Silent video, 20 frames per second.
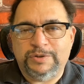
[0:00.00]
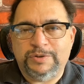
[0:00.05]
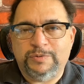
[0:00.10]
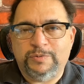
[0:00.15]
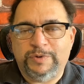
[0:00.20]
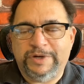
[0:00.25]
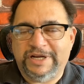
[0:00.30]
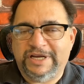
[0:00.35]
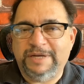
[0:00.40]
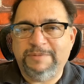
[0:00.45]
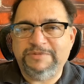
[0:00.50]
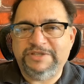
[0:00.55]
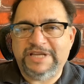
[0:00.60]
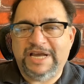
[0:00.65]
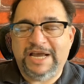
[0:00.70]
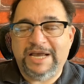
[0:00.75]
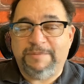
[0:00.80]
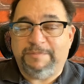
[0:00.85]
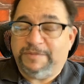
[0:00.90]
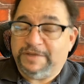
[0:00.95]
when it comes
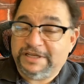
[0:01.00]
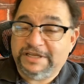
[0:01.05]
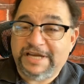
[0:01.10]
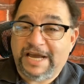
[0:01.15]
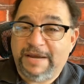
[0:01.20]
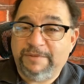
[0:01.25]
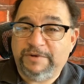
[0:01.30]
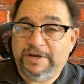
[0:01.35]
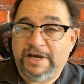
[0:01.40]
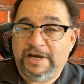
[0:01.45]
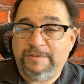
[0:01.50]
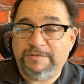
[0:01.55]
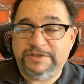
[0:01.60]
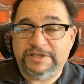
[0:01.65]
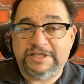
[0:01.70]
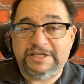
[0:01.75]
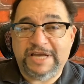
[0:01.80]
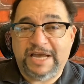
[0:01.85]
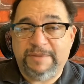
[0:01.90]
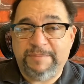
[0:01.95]
time, the time comes,
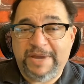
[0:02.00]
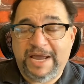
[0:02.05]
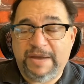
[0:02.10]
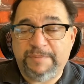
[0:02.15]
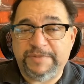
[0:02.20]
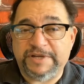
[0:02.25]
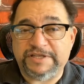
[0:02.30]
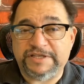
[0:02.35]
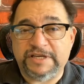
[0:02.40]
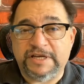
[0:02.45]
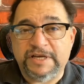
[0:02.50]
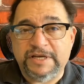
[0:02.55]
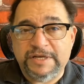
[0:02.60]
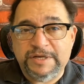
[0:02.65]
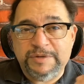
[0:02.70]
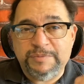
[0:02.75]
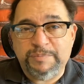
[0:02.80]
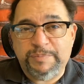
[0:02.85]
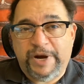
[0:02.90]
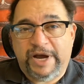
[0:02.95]
the time happens.
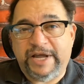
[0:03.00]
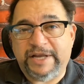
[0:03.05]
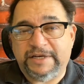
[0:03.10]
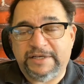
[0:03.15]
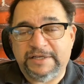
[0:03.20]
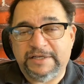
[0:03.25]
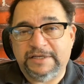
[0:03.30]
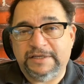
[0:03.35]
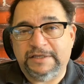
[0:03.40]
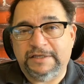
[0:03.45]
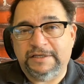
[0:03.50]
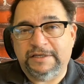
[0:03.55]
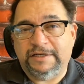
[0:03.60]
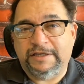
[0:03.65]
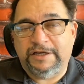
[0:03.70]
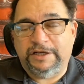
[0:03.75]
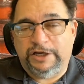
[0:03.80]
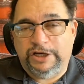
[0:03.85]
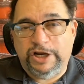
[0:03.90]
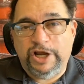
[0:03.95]
But
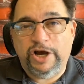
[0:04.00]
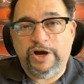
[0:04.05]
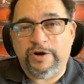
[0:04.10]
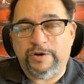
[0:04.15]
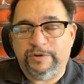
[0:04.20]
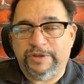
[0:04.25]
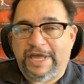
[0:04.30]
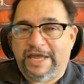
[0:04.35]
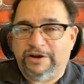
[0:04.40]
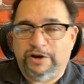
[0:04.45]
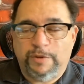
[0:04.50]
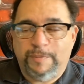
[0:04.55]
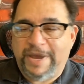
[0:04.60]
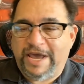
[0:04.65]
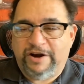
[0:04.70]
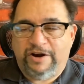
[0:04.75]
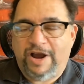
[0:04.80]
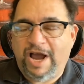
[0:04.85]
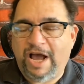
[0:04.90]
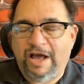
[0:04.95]
know that no
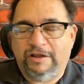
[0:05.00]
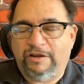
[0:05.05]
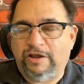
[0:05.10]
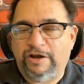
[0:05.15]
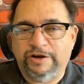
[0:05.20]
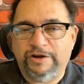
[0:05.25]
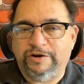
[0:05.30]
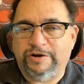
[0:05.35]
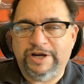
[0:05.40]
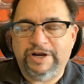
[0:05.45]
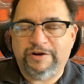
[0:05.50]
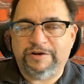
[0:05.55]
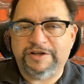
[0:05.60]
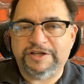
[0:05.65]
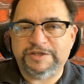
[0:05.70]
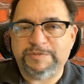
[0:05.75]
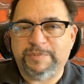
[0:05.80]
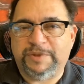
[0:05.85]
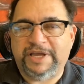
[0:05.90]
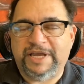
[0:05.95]
matter how long you're here on
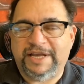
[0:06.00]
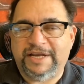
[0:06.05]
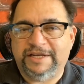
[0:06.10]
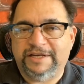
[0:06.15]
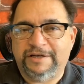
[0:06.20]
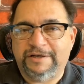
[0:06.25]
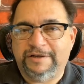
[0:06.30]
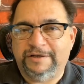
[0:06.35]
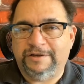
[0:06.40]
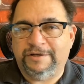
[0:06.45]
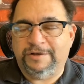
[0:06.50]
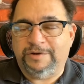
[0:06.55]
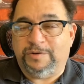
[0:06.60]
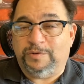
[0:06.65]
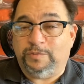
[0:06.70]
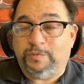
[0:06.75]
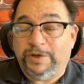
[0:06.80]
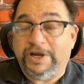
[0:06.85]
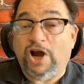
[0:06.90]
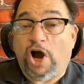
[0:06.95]
this planet,
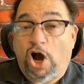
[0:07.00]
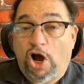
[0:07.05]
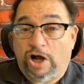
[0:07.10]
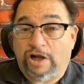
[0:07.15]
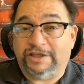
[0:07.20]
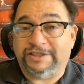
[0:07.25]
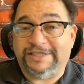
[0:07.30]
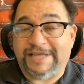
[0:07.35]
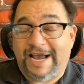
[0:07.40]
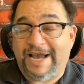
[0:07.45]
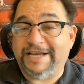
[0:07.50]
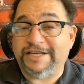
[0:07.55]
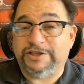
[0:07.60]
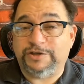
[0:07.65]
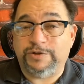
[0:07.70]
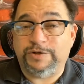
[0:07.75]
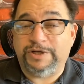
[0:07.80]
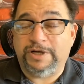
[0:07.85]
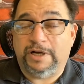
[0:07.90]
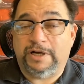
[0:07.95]
we all die
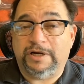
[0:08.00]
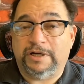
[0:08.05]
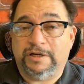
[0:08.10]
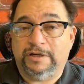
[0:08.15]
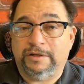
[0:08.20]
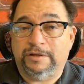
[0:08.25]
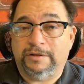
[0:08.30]
too young.